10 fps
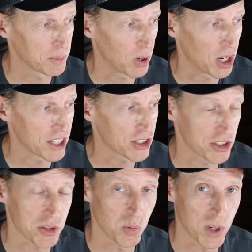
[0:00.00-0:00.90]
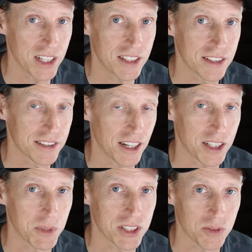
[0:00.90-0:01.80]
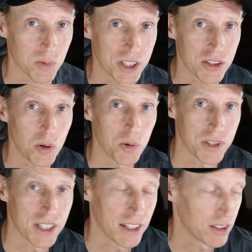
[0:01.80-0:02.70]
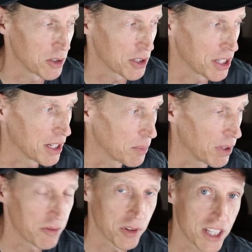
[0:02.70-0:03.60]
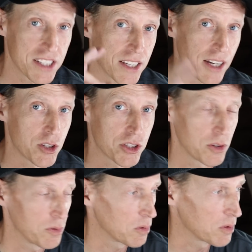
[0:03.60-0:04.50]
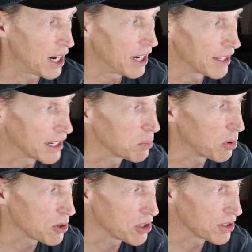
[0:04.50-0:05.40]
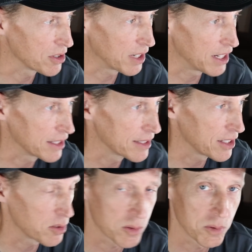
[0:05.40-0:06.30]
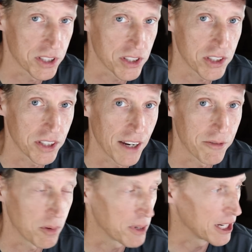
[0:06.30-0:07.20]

product just to read, document, read the whole thing. I learned a ton. But for this, I'll just go through the highlighted portions, okay, because that's what really stood out for